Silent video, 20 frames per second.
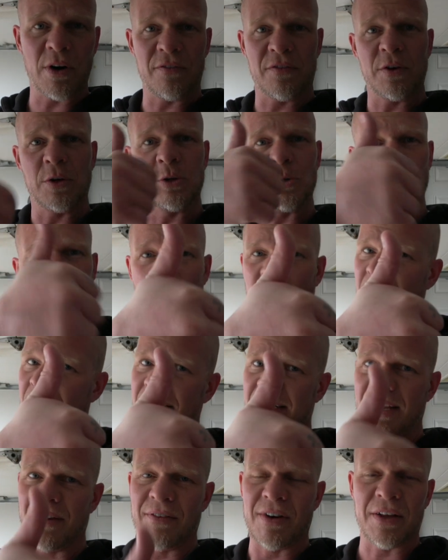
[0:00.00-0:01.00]
If you enjoyed
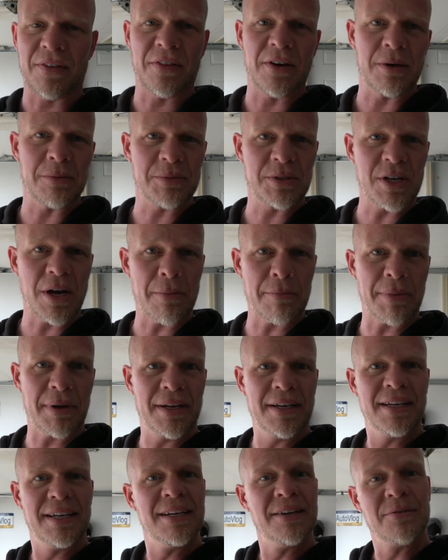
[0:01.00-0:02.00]
it, give it a thumbs
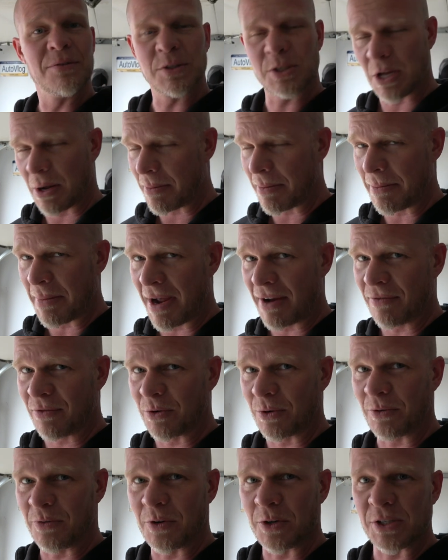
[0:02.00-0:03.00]
up. If you're stopping by
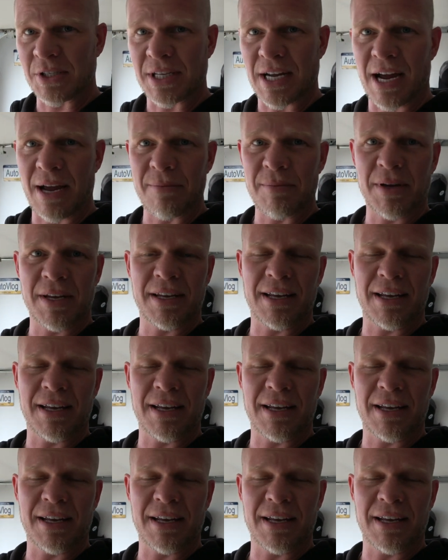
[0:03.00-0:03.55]
for the first time